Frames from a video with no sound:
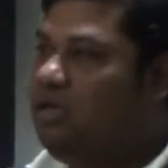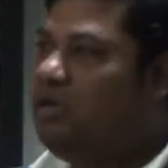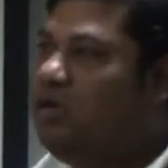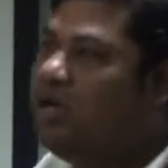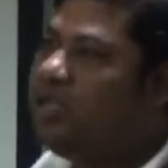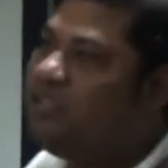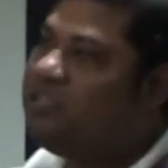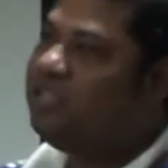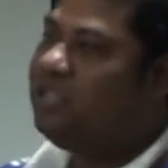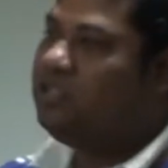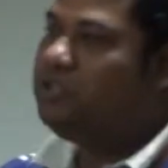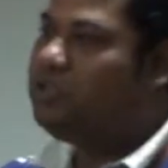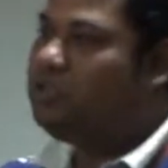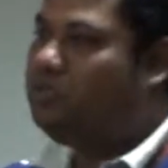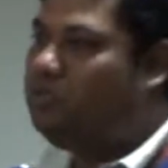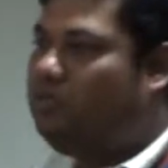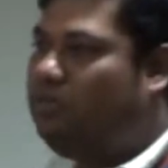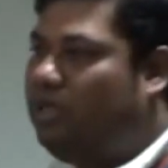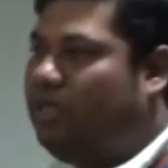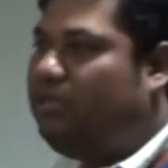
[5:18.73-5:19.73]
got a chance
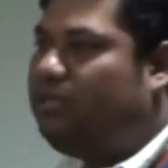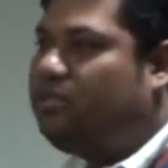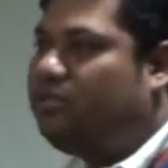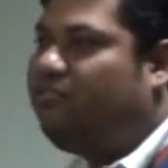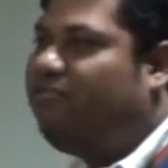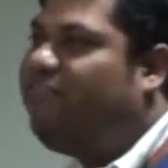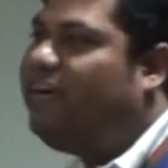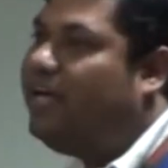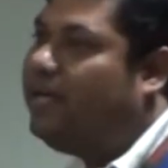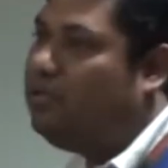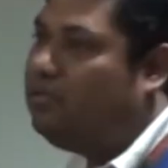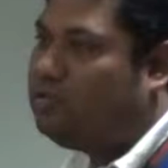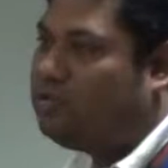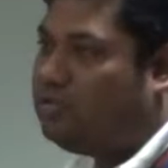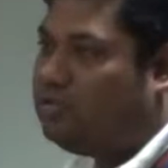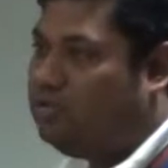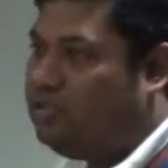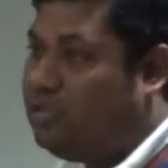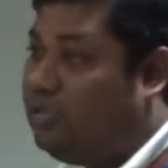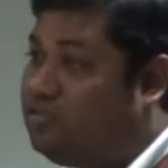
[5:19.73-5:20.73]
to enter the
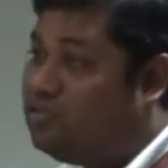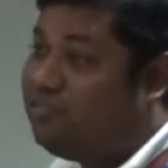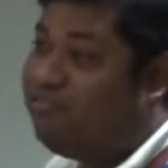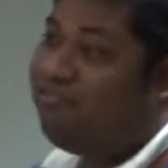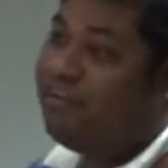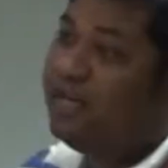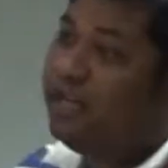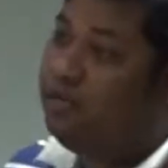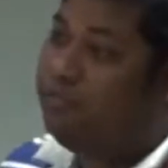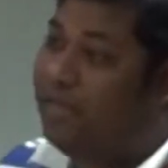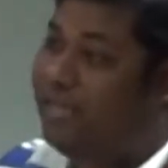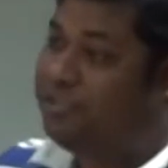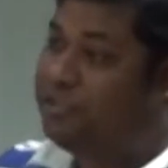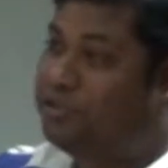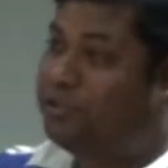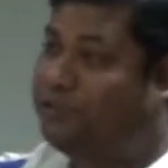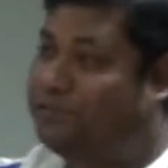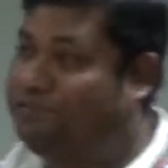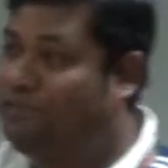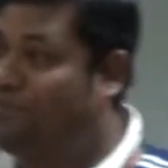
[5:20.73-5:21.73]
finals. Now it's the final match.